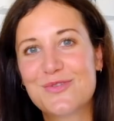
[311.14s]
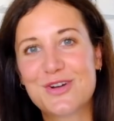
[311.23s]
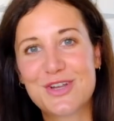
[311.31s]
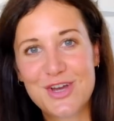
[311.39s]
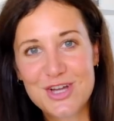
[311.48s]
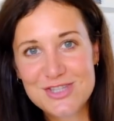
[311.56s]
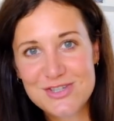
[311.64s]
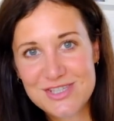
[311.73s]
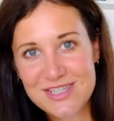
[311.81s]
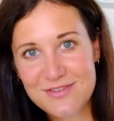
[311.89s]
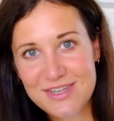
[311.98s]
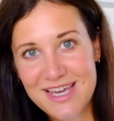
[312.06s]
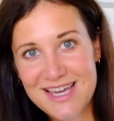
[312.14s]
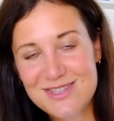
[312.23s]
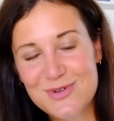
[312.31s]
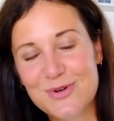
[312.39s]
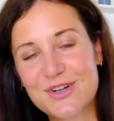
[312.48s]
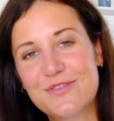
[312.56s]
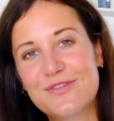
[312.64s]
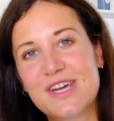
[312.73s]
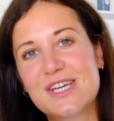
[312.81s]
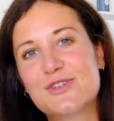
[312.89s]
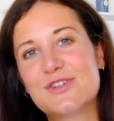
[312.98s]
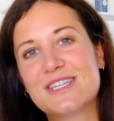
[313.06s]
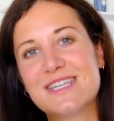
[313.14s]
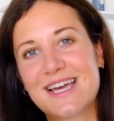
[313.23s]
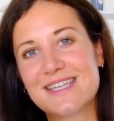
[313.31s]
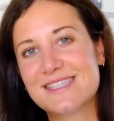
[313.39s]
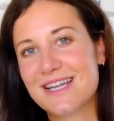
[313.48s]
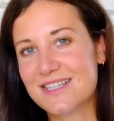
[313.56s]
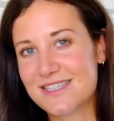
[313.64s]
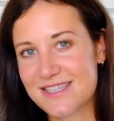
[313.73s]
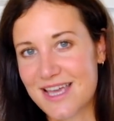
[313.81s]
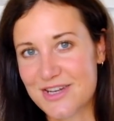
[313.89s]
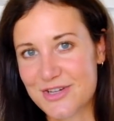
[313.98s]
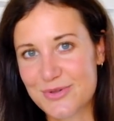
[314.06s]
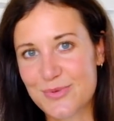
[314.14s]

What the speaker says: for the GOTS certificate or the Fair Trade Textile Standard